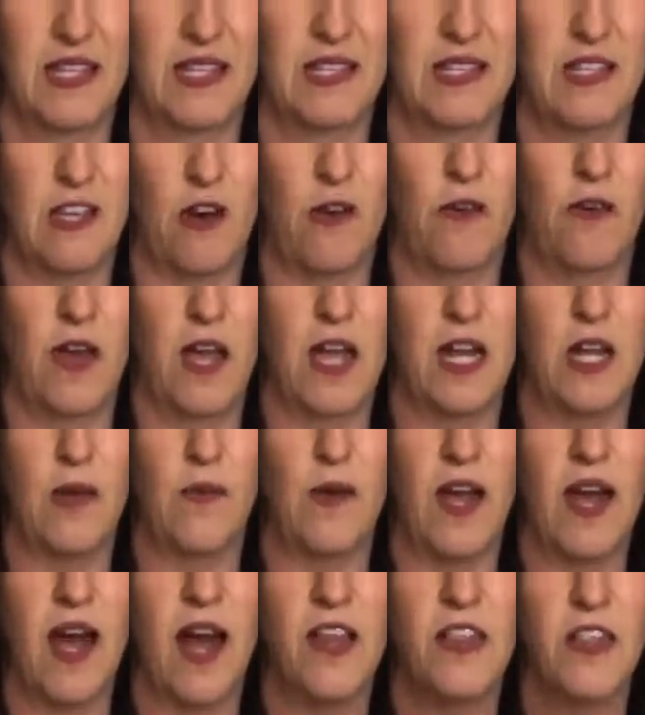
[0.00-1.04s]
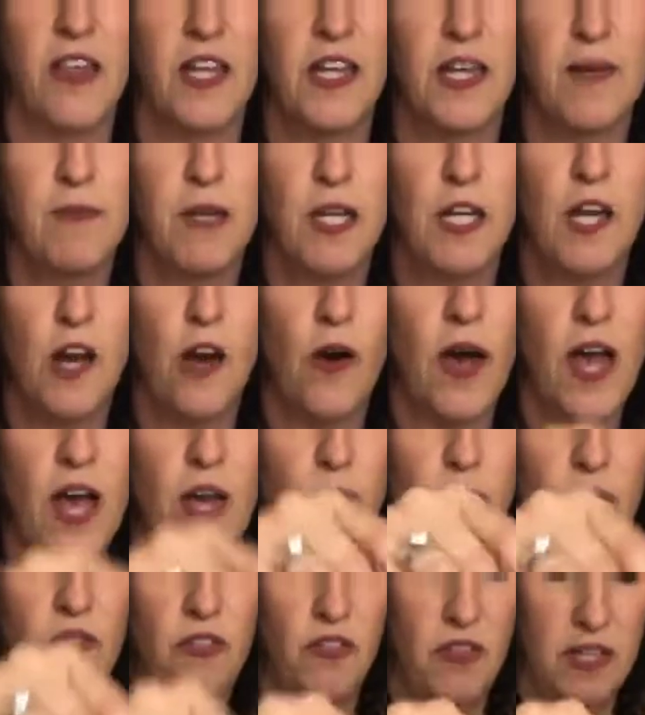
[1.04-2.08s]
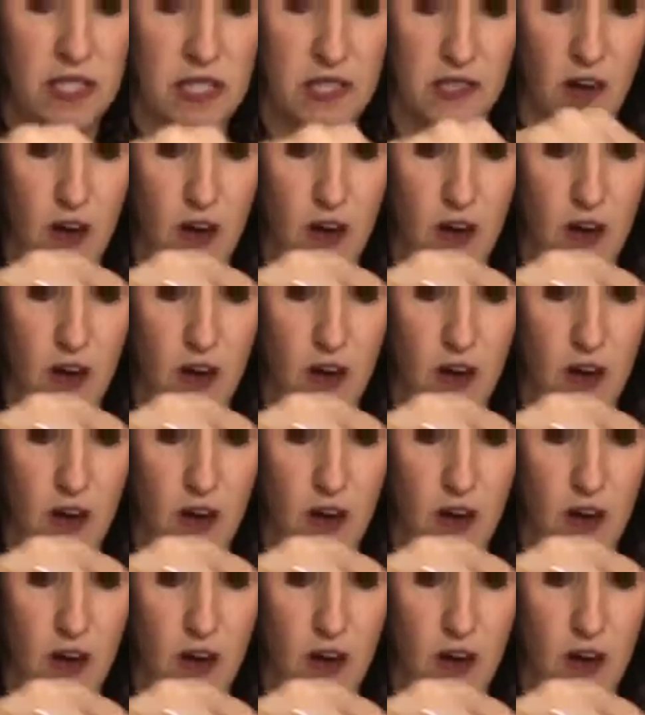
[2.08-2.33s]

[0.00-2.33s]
So anyway, I think I'm going to go ahead with this